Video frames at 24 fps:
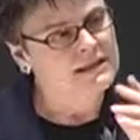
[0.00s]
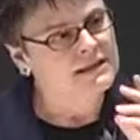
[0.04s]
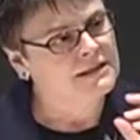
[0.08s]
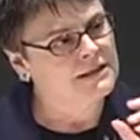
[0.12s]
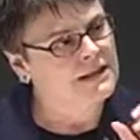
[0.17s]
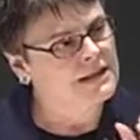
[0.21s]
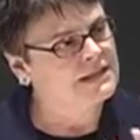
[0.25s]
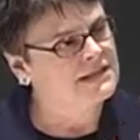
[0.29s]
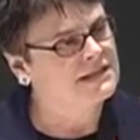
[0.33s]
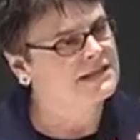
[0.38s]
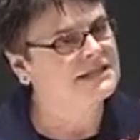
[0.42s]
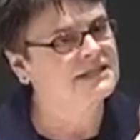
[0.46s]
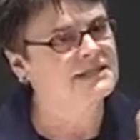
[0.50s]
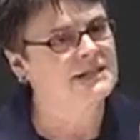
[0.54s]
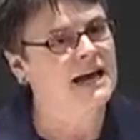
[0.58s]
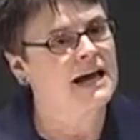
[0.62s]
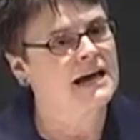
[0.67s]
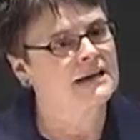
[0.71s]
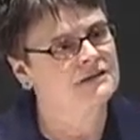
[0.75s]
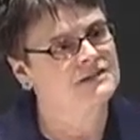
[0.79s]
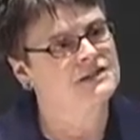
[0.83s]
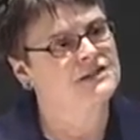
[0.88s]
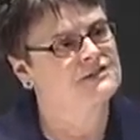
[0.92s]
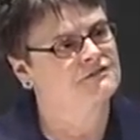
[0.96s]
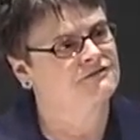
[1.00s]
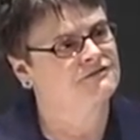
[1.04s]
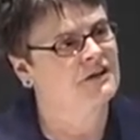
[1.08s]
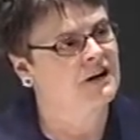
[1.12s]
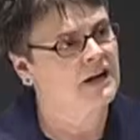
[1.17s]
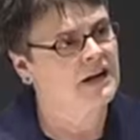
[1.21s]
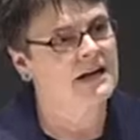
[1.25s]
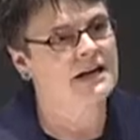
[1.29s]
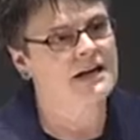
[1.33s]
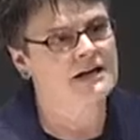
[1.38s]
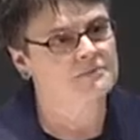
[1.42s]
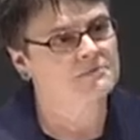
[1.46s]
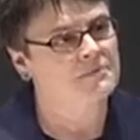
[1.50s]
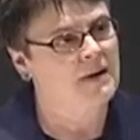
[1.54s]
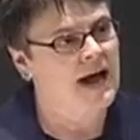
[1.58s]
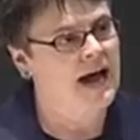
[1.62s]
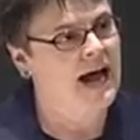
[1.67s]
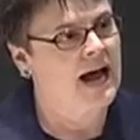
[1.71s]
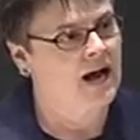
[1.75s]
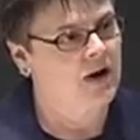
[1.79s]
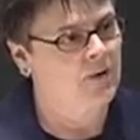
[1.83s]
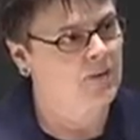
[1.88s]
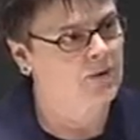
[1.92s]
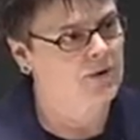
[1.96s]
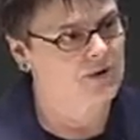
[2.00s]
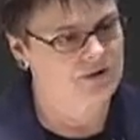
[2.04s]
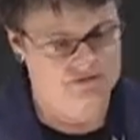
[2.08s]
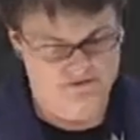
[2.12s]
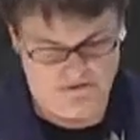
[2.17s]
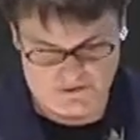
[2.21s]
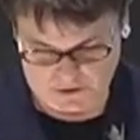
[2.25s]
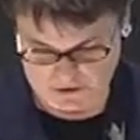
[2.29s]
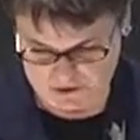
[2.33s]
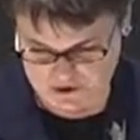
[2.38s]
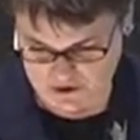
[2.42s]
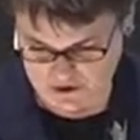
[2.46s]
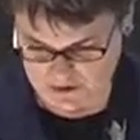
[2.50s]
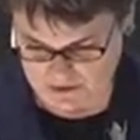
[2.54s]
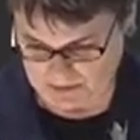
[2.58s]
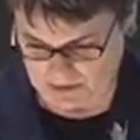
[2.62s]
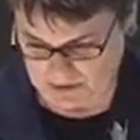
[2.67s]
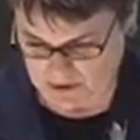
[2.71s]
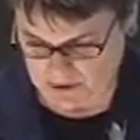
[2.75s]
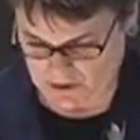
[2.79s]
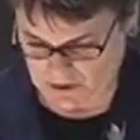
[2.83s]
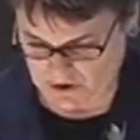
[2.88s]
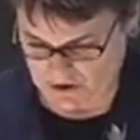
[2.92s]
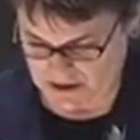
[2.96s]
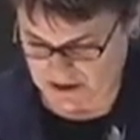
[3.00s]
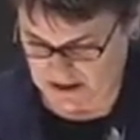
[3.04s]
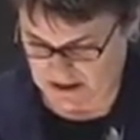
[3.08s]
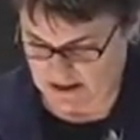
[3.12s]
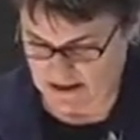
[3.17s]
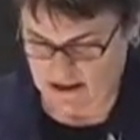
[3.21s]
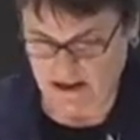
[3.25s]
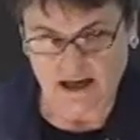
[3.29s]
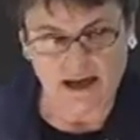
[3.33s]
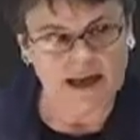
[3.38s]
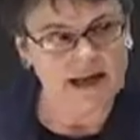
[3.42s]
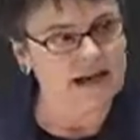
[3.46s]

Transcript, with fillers: this death-defying power of virginal purity